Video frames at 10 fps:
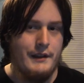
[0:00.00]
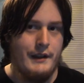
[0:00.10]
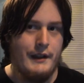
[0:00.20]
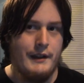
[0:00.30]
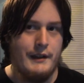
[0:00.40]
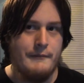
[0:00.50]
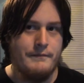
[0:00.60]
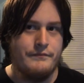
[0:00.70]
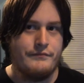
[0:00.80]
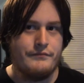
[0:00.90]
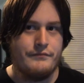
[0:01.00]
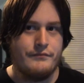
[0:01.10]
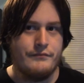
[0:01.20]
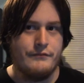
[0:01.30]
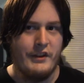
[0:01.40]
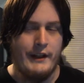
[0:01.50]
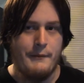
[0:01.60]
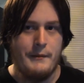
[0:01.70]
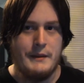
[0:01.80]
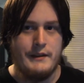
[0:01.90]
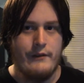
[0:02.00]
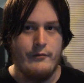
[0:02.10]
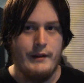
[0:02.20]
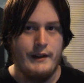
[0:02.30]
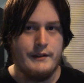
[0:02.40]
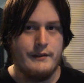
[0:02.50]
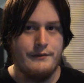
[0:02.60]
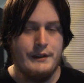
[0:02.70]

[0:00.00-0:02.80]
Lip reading: I'm up to 7 minutes.